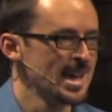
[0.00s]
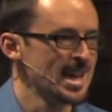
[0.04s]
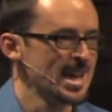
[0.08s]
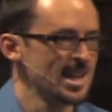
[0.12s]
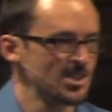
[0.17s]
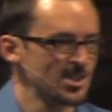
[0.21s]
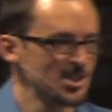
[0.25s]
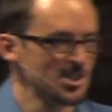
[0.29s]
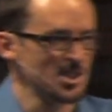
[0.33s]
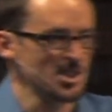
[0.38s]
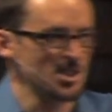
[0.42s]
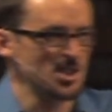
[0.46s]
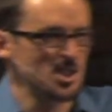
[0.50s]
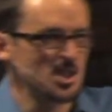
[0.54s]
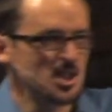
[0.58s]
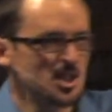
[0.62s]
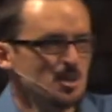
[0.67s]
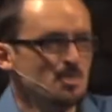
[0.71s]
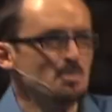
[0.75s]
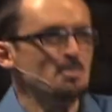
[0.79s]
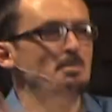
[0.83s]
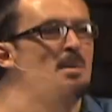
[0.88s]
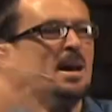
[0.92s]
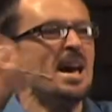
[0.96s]
It's the
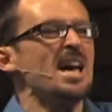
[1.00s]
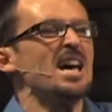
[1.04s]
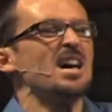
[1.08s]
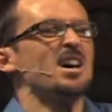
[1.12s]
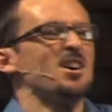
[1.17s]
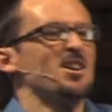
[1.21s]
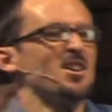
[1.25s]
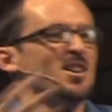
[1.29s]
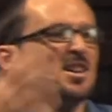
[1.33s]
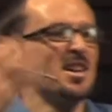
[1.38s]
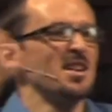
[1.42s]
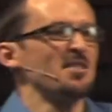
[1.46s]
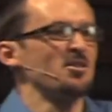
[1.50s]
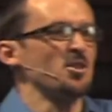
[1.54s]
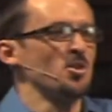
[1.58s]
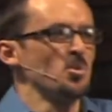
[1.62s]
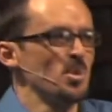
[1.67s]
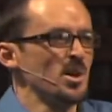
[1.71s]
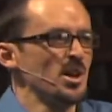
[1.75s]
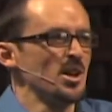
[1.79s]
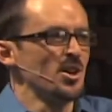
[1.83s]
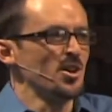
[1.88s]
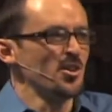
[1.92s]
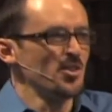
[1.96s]
smell, if
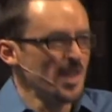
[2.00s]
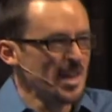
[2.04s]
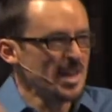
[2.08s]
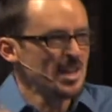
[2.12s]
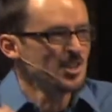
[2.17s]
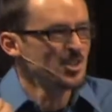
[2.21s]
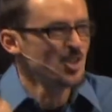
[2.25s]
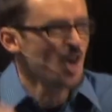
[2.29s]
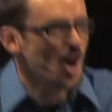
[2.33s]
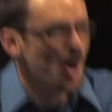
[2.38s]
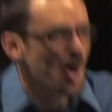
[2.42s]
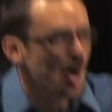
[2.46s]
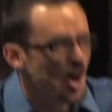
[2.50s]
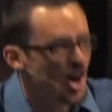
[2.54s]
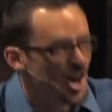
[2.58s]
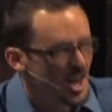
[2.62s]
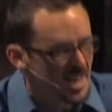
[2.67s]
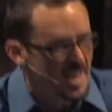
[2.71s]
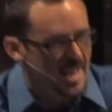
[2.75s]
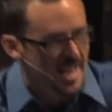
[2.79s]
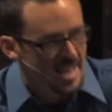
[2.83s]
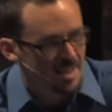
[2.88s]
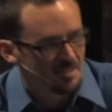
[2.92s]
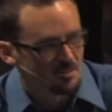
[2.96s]
you will, that is
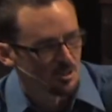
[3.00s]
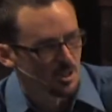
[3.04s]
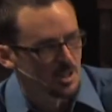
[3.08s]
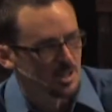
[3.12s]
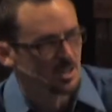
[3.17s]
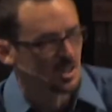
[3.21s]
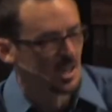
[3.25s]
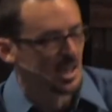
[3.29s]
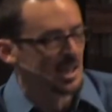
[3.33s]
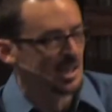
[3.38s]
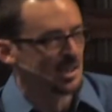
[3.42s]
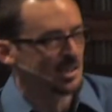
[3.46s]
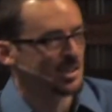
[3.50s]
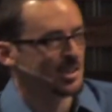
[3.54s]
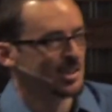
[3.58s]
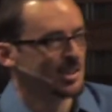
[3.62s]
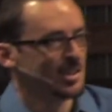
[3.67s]
on everything.